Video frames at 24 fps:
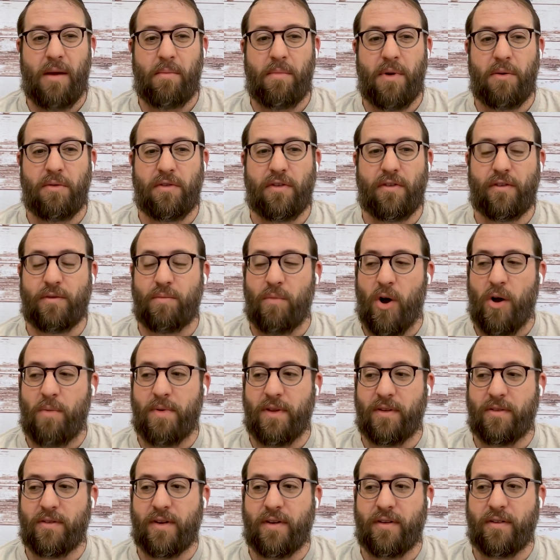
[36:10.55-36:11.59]
but it was a small
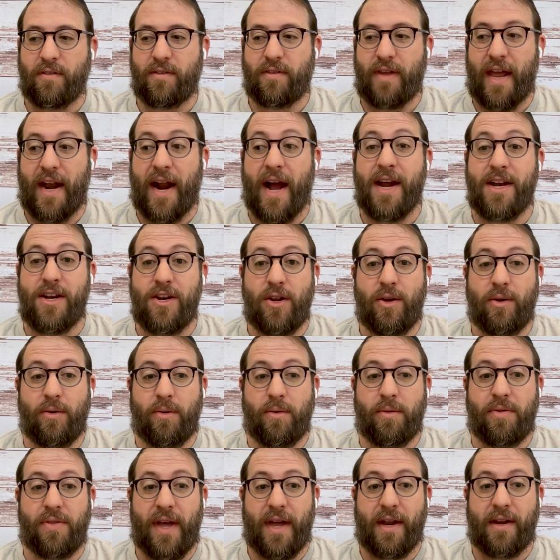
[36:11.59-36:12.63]
business, and I
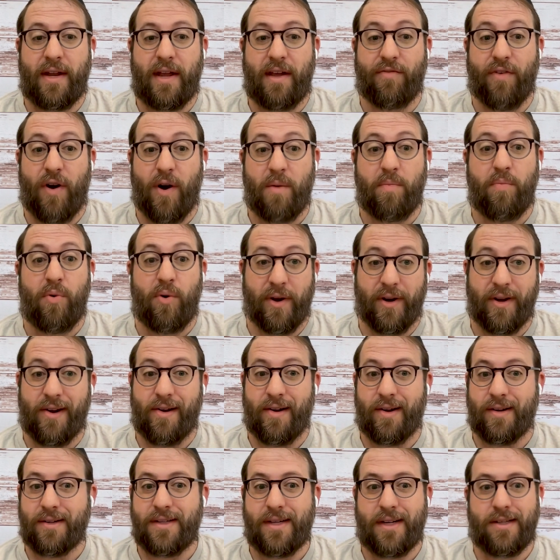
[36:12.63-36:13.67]
knew that if our point of
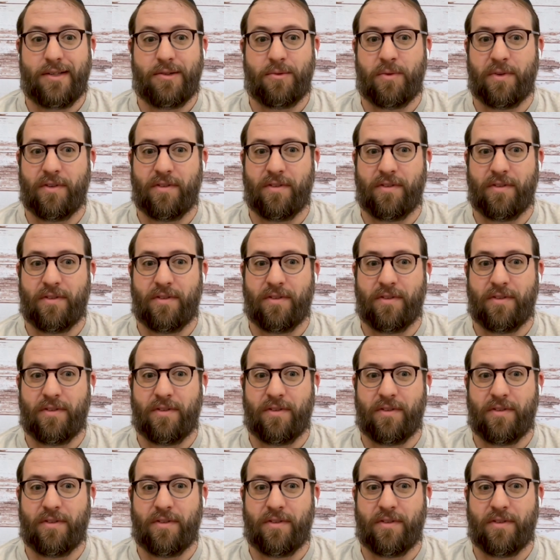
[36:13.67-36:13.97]
contact